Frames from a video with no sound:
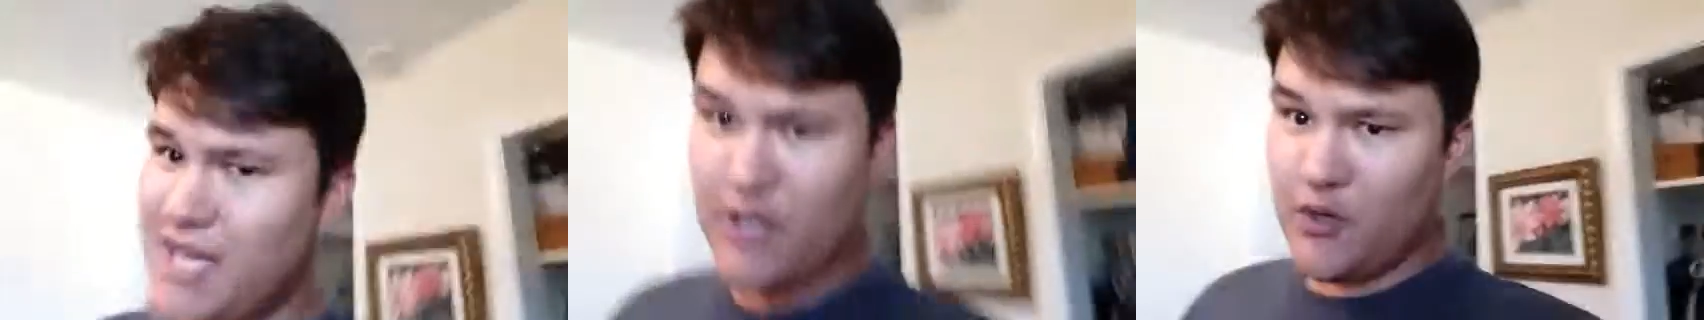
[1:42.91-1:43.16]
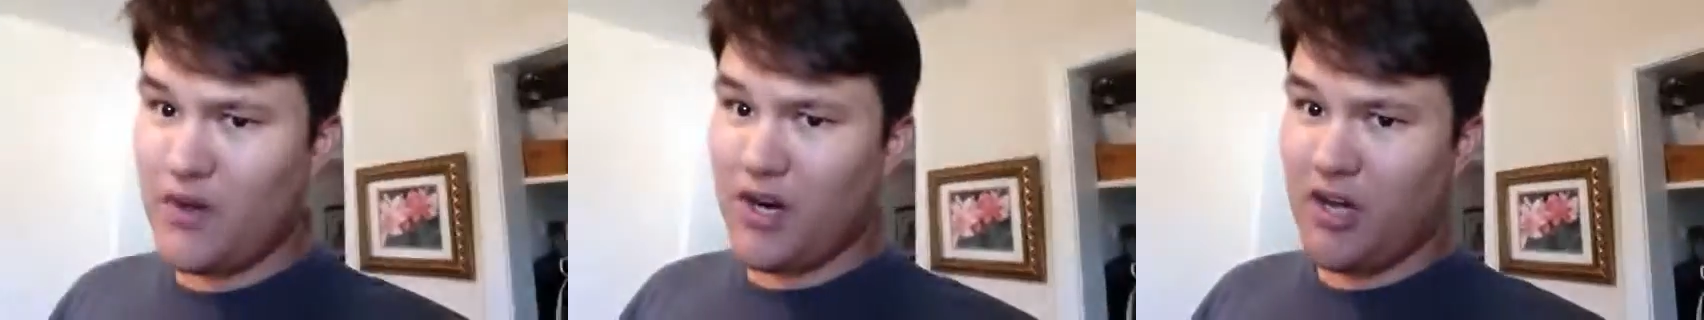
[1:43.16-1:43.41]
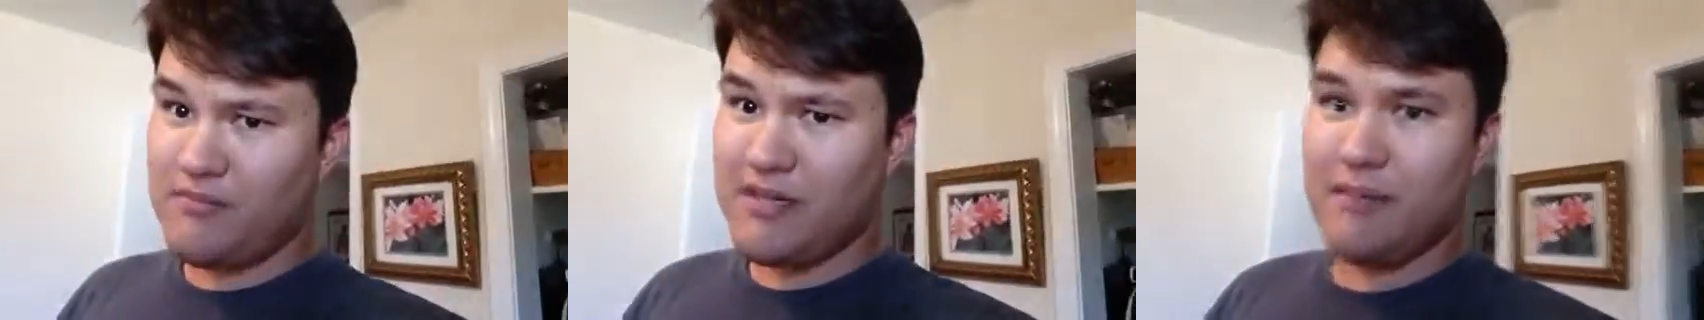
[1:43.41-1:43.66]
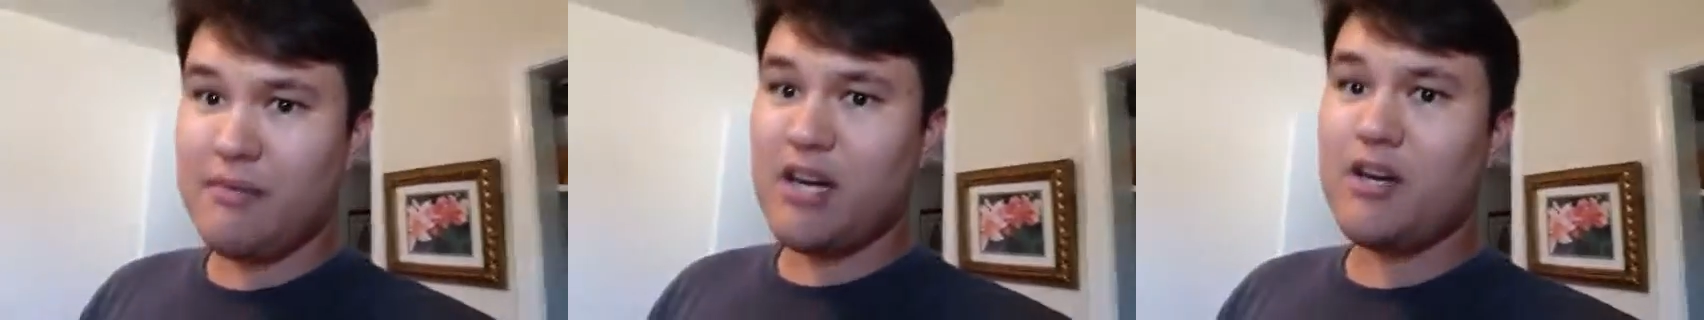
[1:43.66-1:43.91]
Not going to do it all,
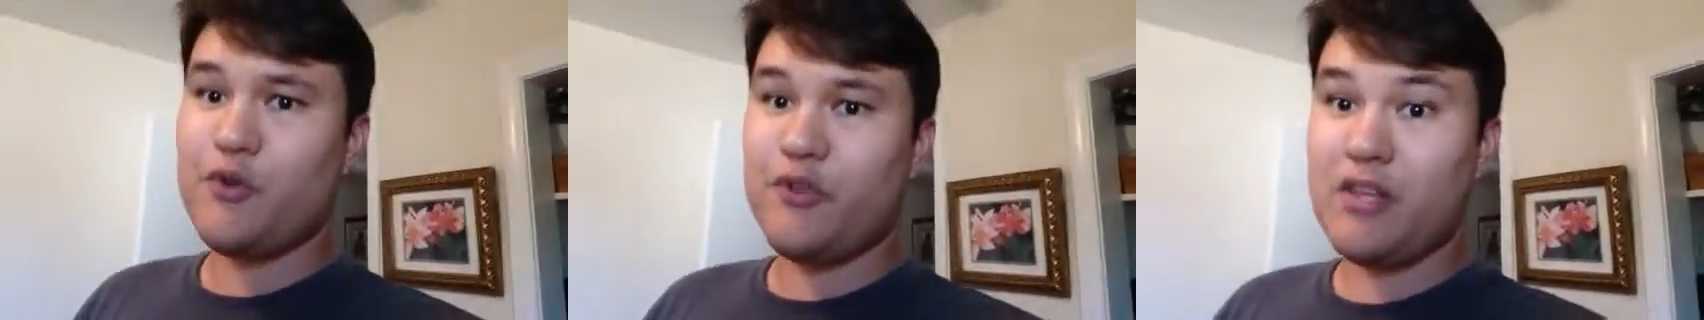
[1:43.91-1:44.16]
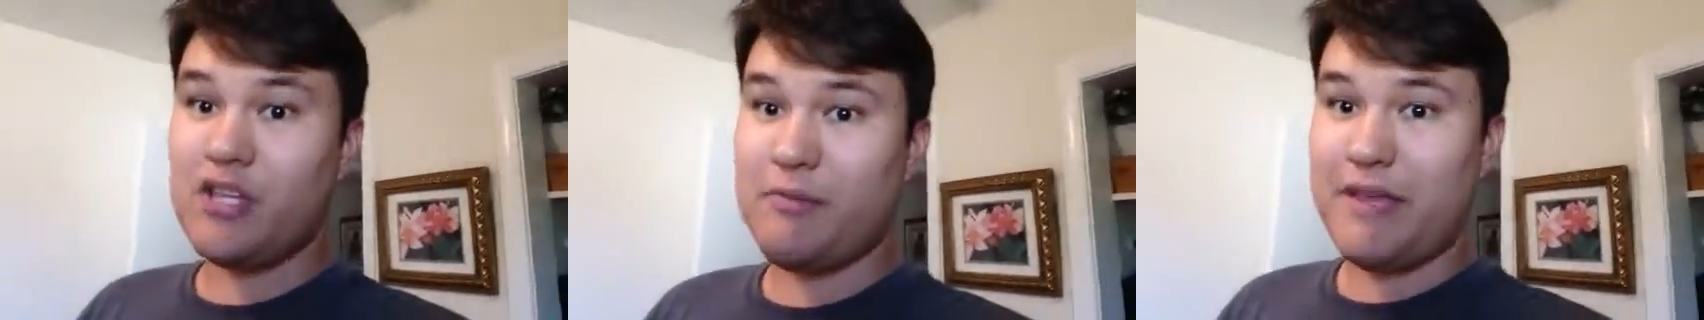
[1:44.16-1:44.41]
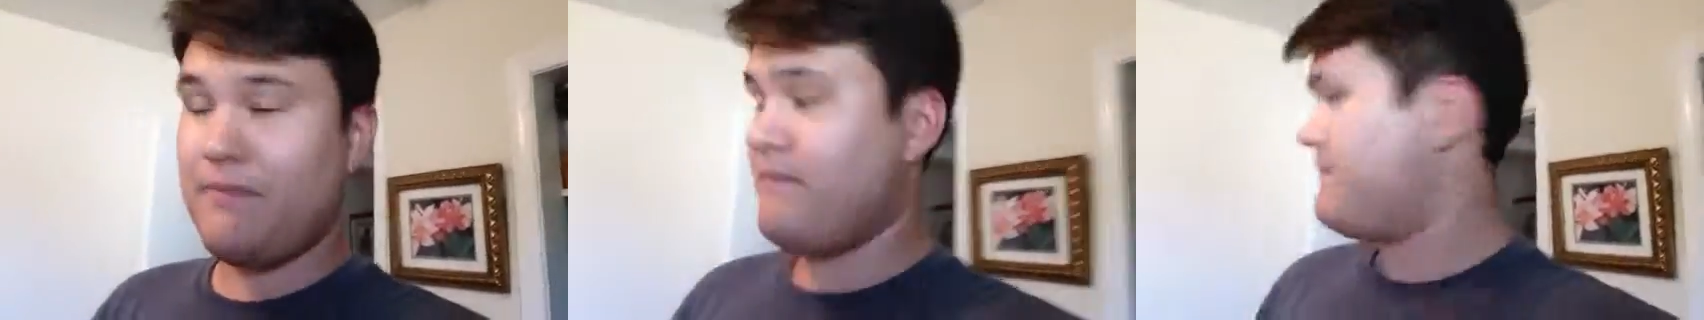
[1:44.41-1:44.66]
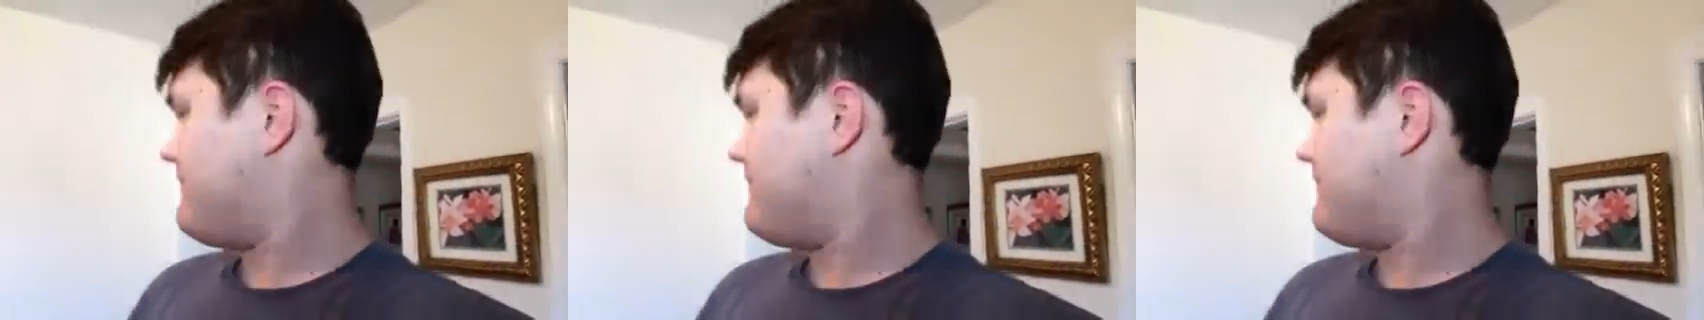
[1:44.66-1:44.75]
but I'm going to do a little bit.